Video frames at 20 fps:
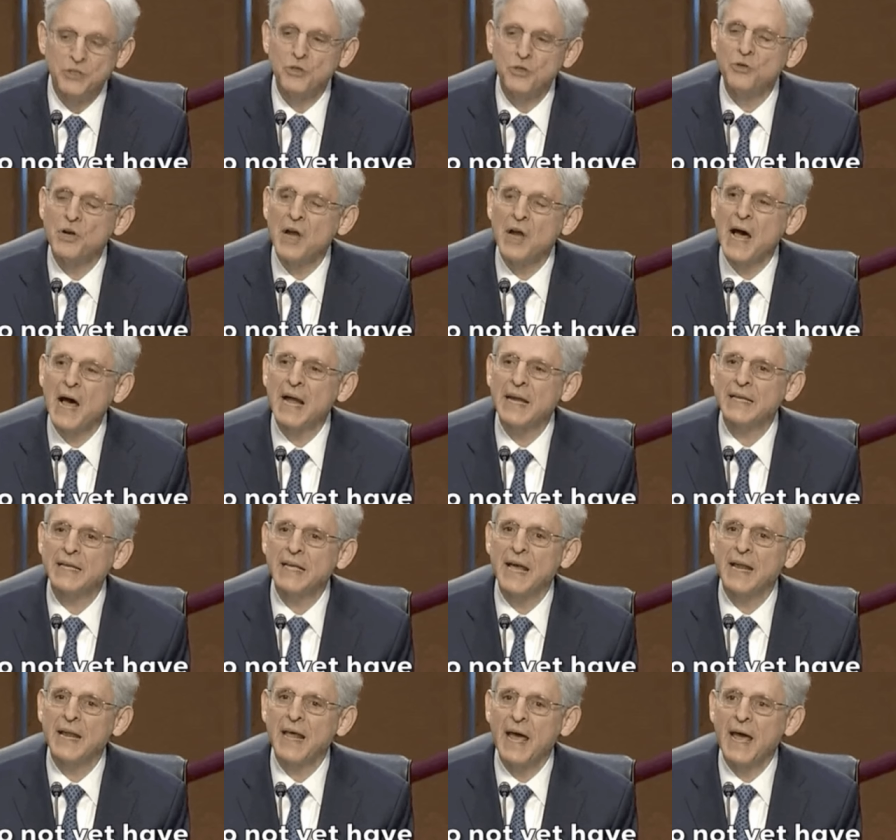Garland
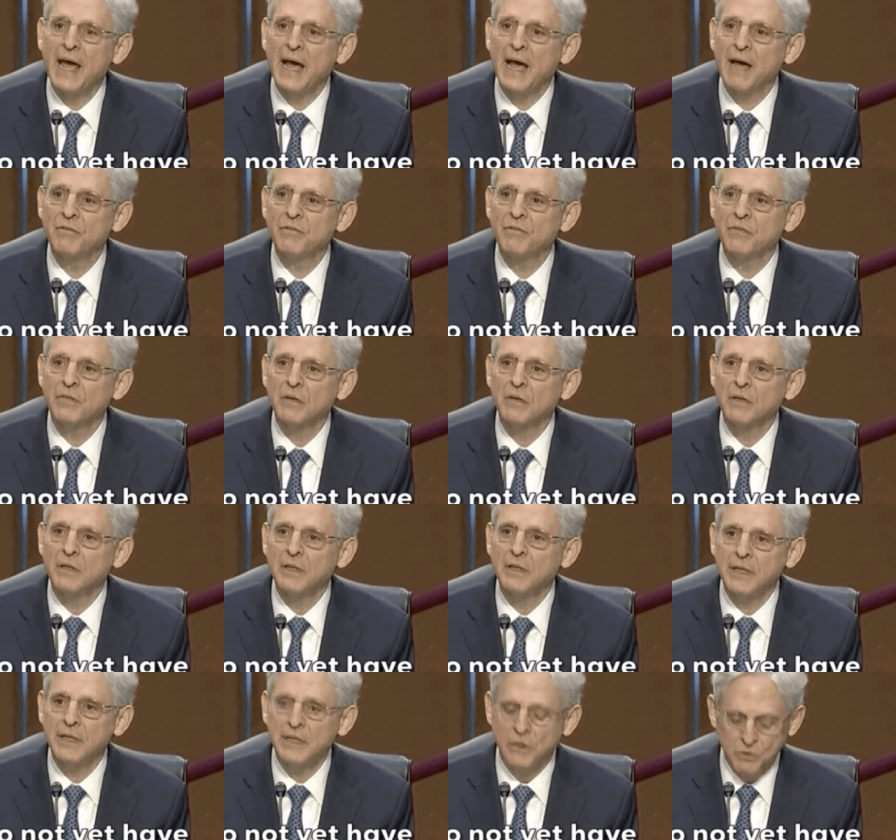backing you up. So you had,
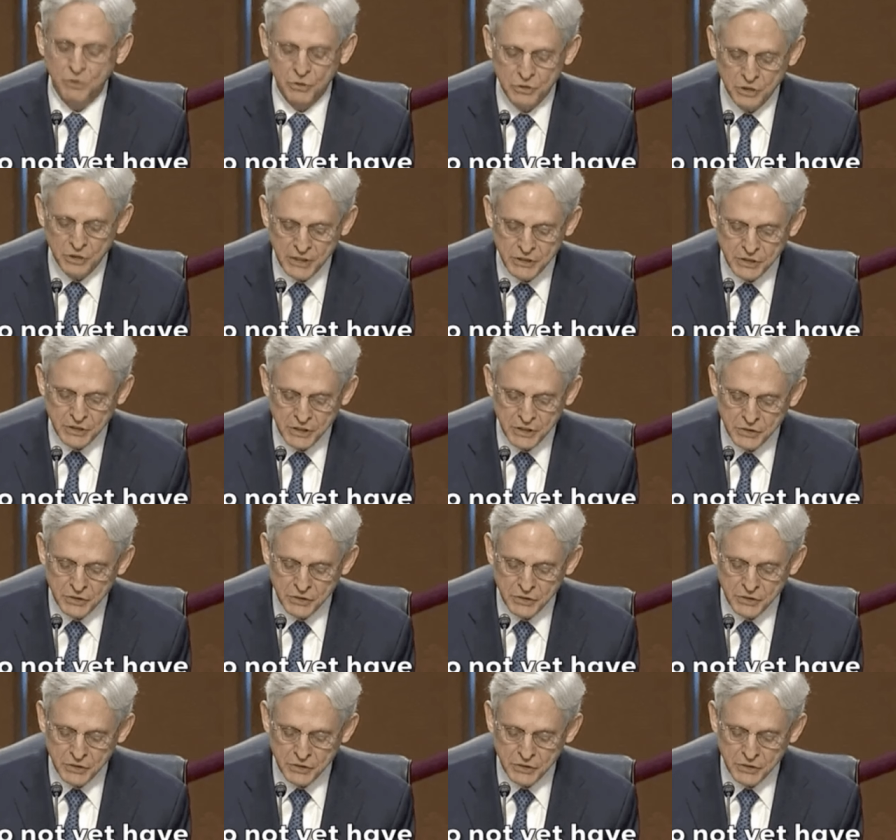you walking around like